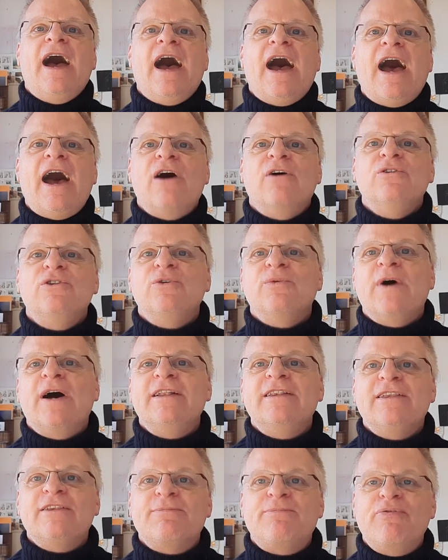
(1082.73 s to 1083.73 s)
"How do I
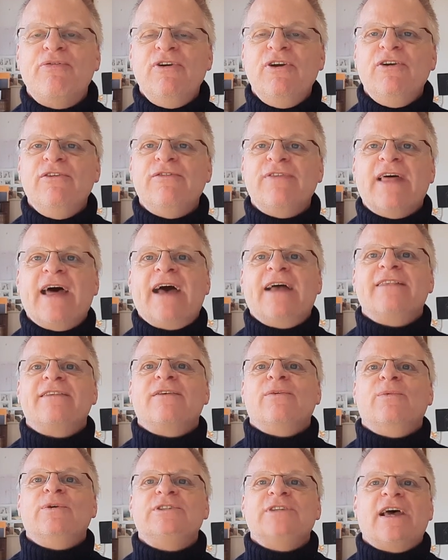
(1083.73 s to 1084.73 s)
disprove
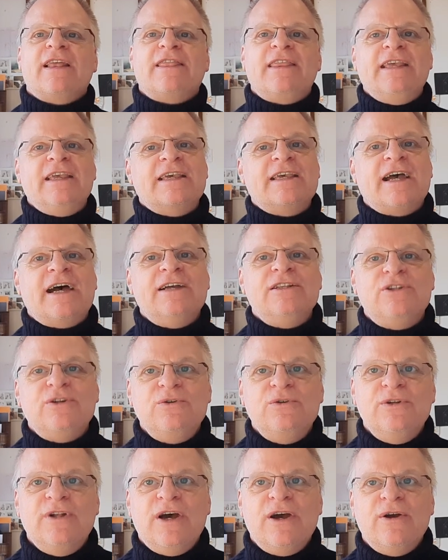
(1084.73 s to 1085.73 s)
that which I think I
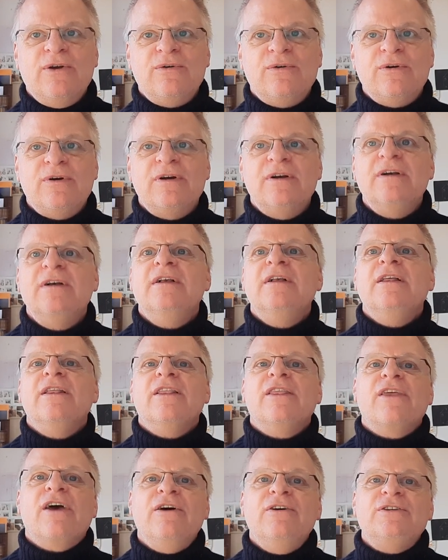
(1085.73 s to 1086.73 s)
do know?"
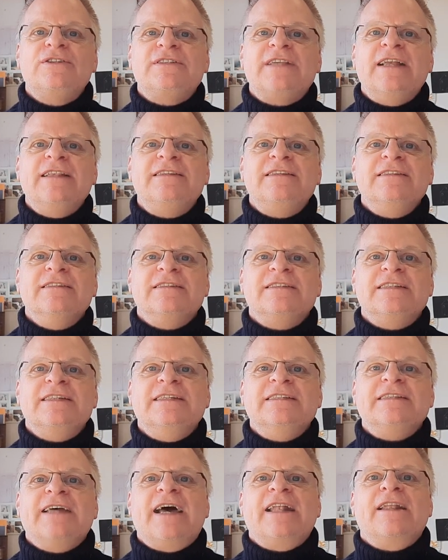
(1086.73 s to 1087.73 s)
Those
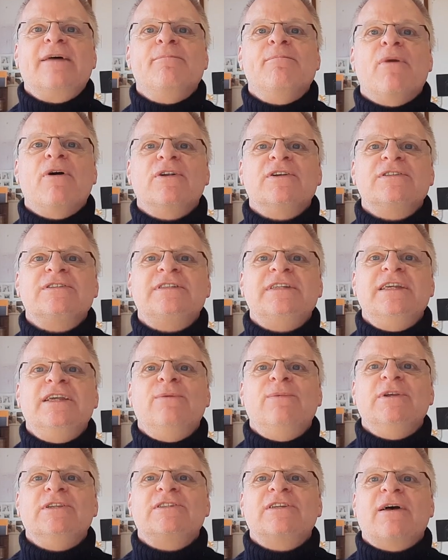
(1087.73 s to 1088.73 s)
sentences and the modesty
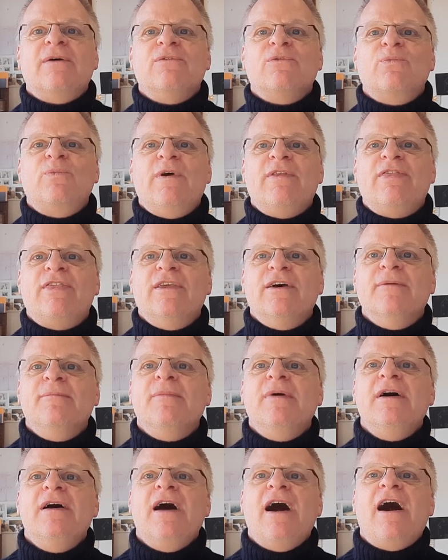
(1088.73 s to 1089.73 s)
which comes with
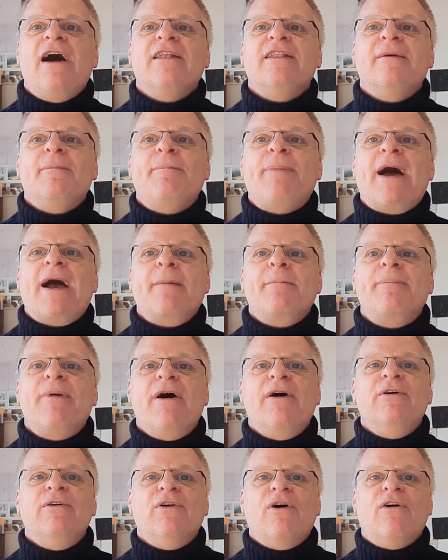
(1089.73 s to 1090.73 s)
them are the
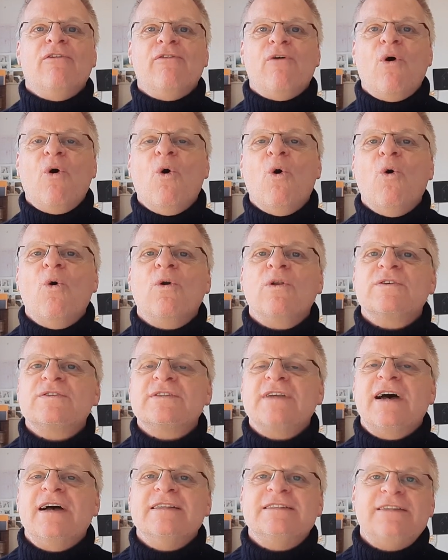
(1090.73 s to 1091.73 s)
backbone of all
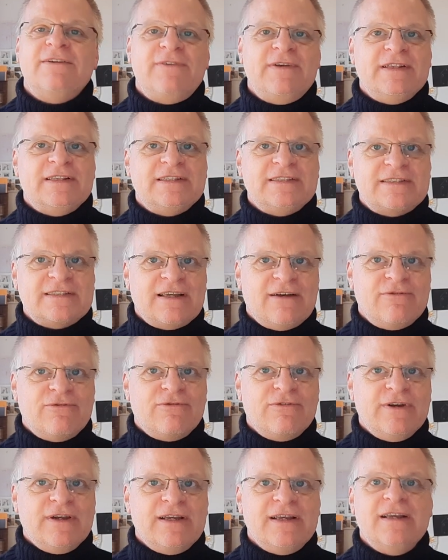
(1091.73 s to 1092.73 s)
scientific
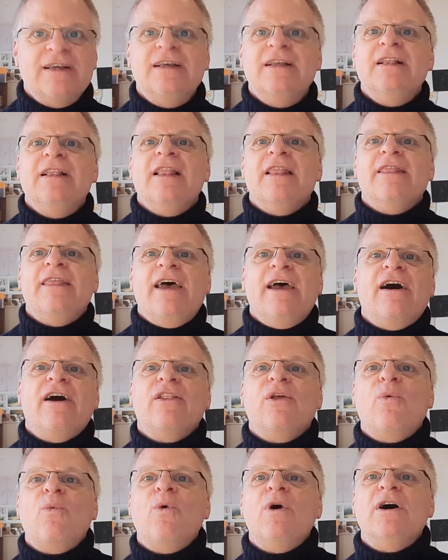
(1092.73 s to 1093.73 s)
discovery. They are
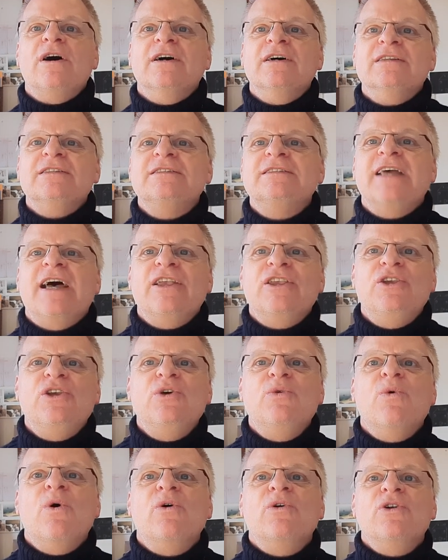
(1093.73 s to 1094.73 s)
the words that
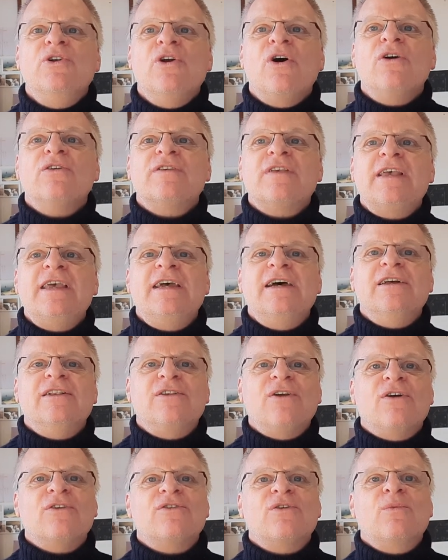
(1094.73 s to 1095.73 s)
you will not hear
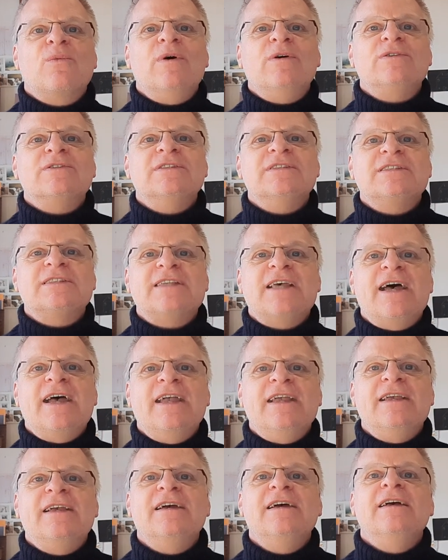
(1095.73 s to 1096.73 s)
Doctor Wilson
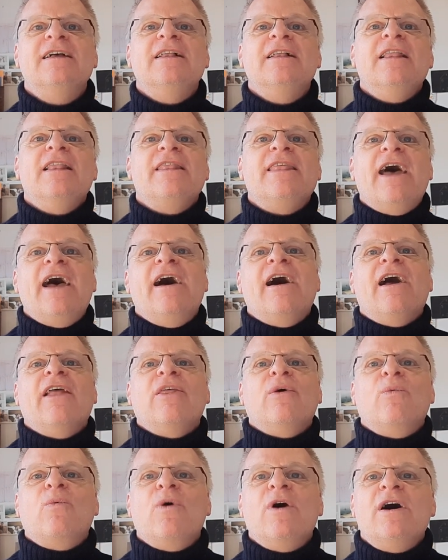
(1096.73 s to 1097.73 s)
say. They are
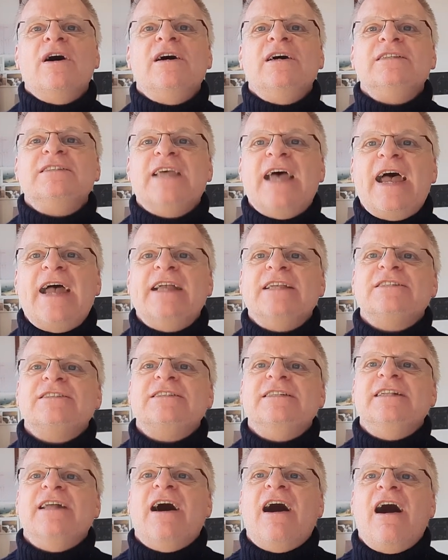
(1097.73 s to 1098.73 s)
the words etched
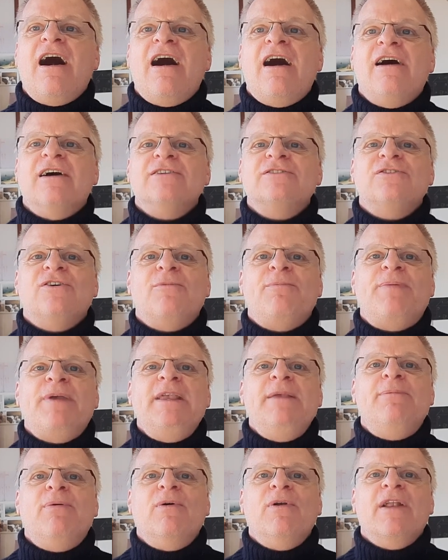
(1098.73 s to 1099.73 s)
in the hearts of
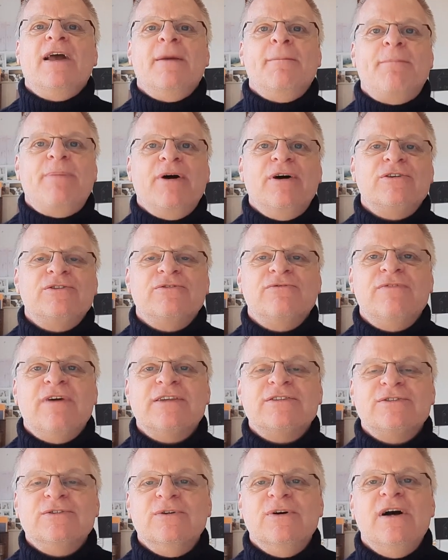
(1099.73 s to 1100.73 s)
people like Bertrand
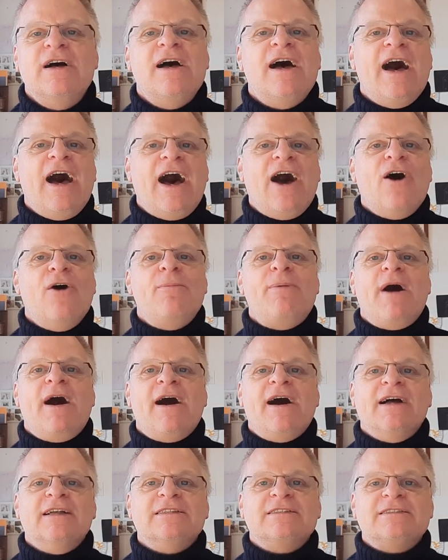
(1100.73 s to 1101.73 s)
Russell, Albert
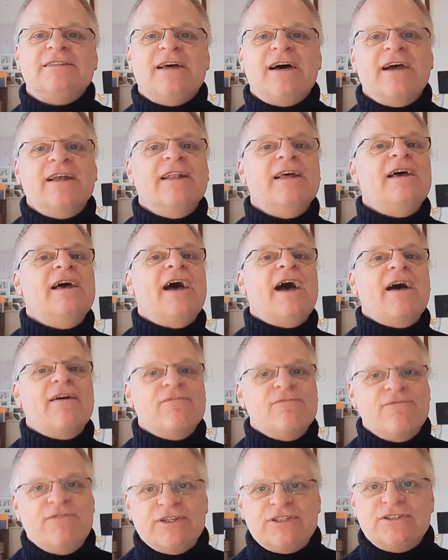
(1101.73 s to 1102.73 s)
Einstein
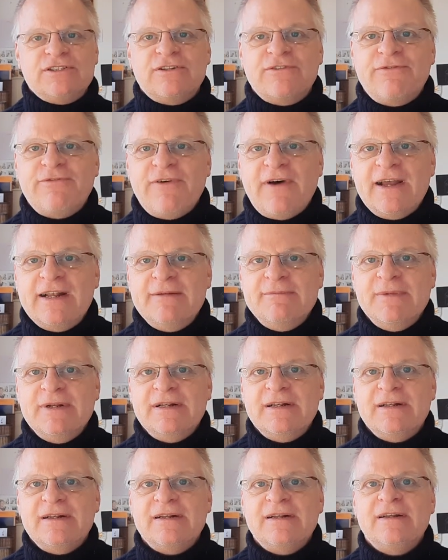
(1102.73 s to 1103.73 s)
and Richard Feynman.
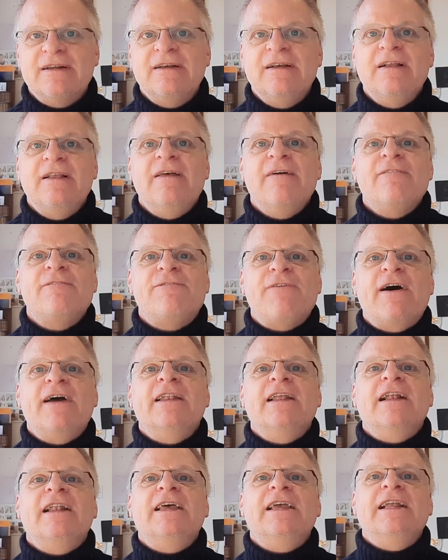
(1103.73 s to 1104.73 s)

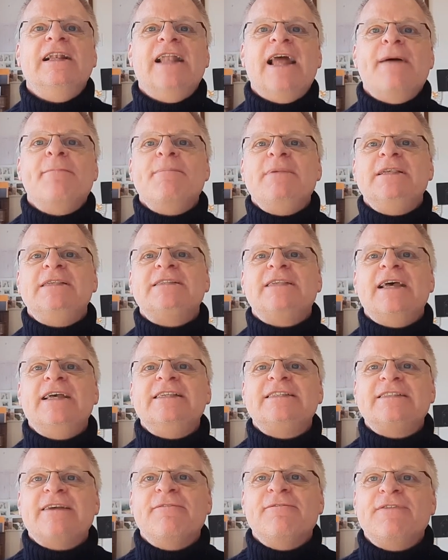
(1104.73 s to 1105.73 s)
Finally, let me say
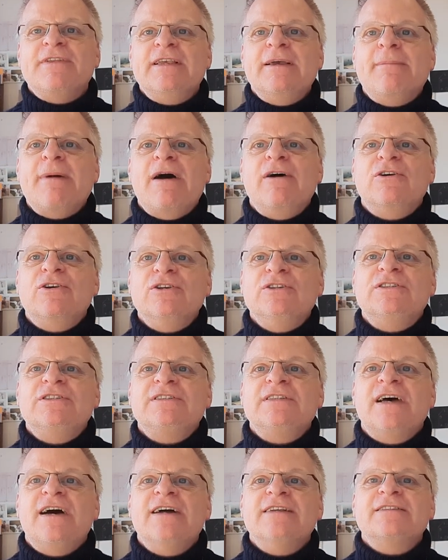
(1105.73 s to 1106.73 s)
something about good
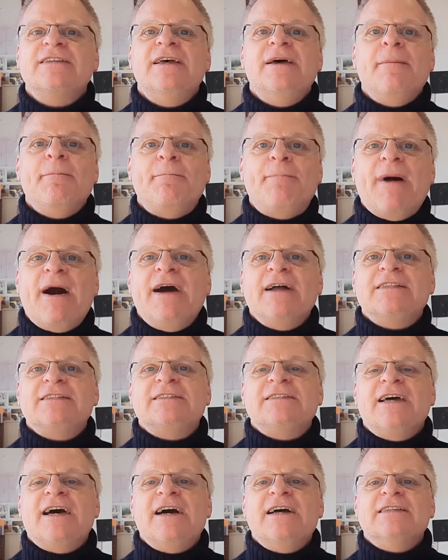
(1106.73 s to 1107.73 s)
science, bad
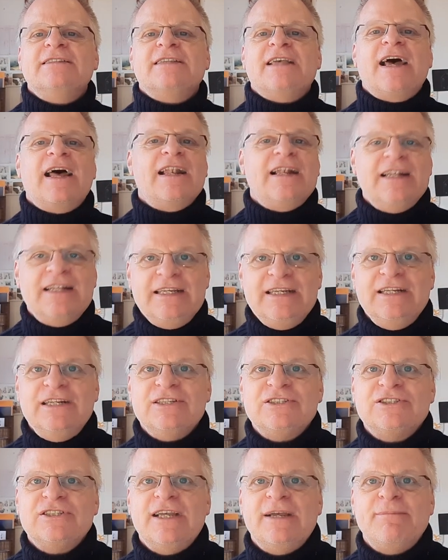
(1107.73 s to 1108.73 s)
science and
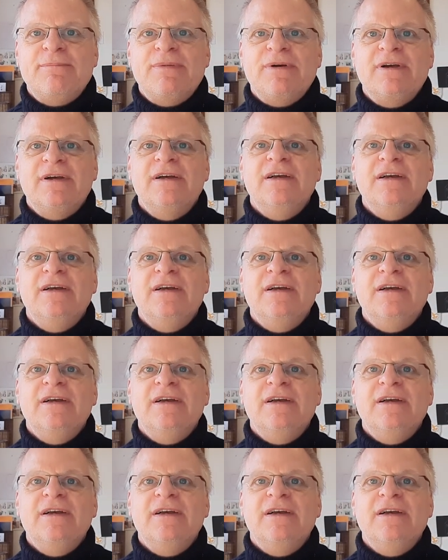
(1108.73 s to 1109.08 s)
leadership.